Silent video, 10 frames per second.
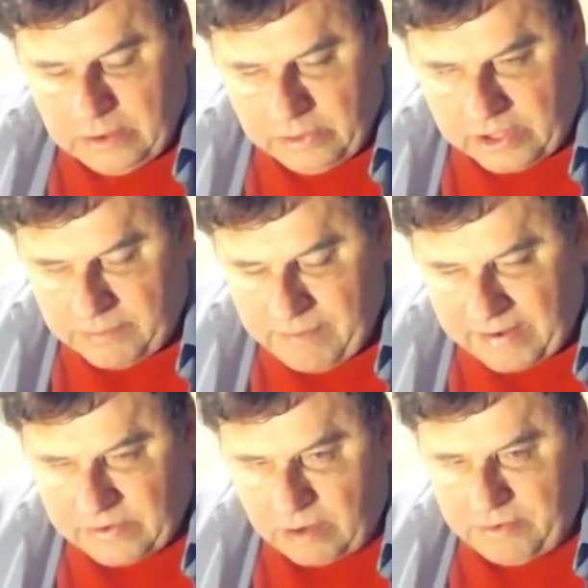the
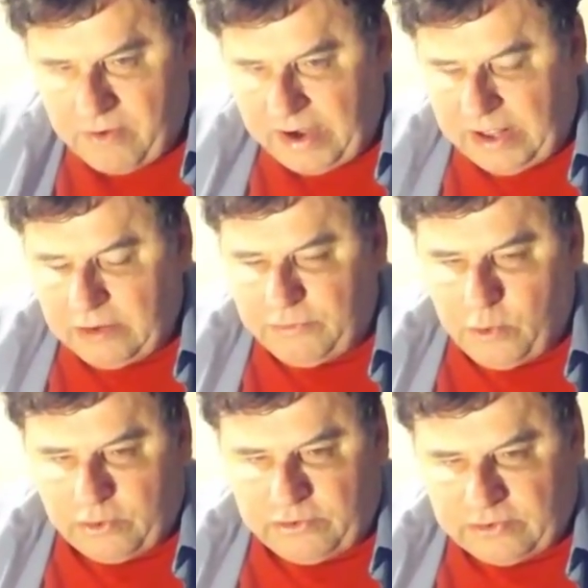commander of Iranian
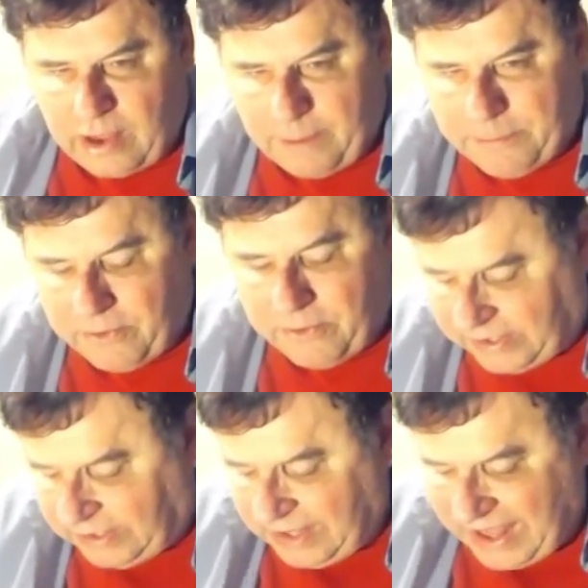forces
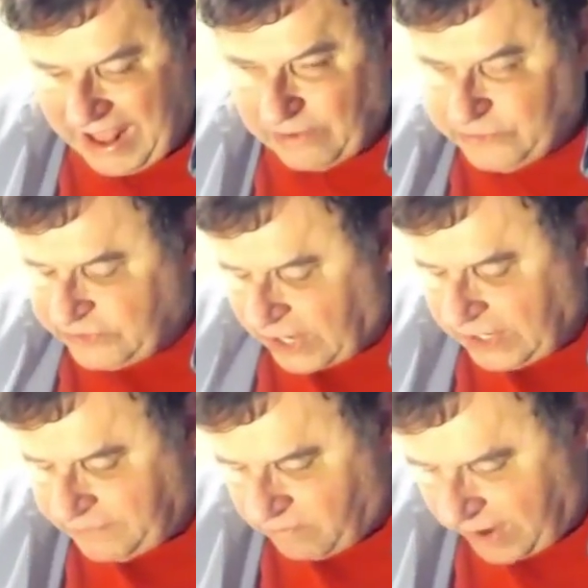operating outside
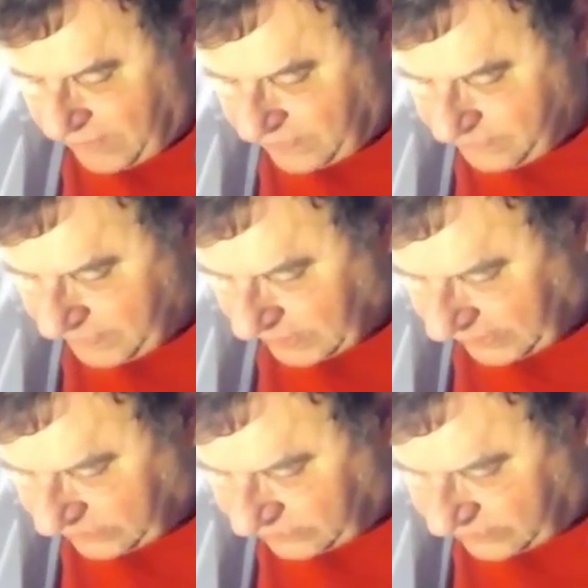of Iran in the Middle
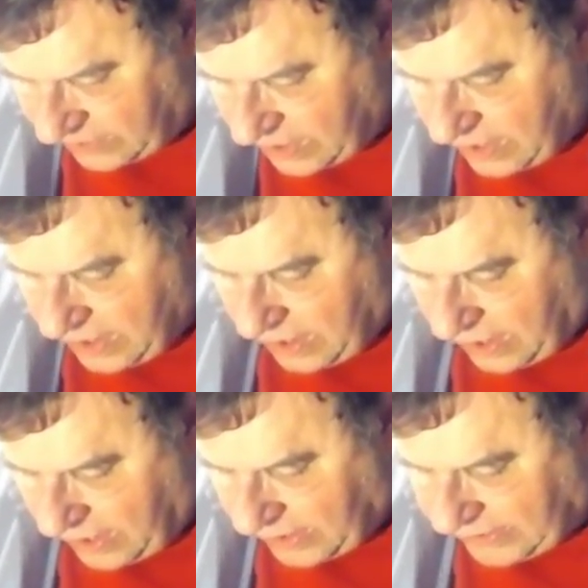East,
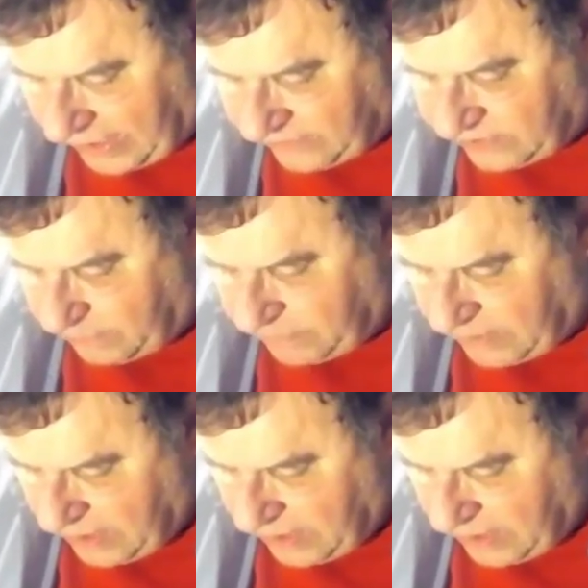uh, Qasem